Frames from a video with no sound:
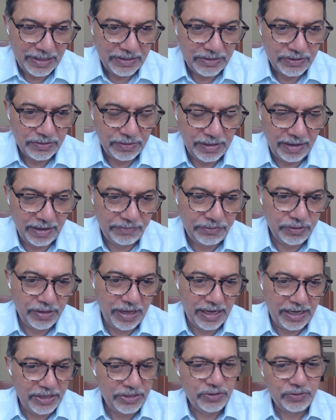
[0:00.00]
So I'd love
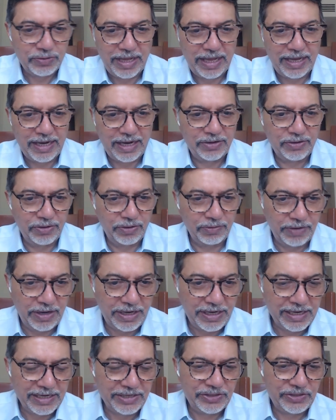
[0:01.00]
to get into that. I know
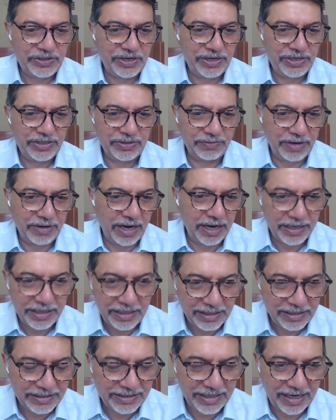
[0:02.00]
you've written a series of
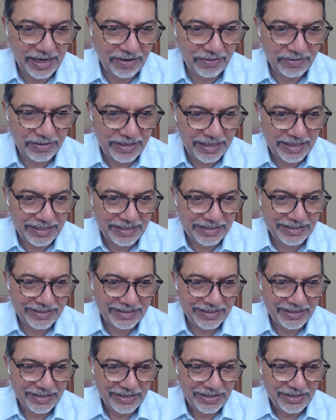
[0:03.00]
articles around
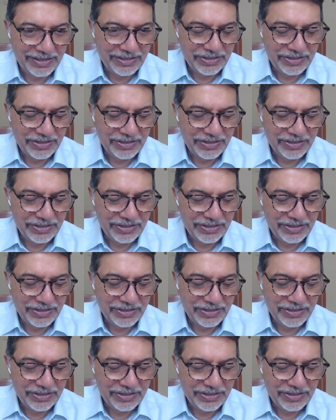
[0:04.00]
this.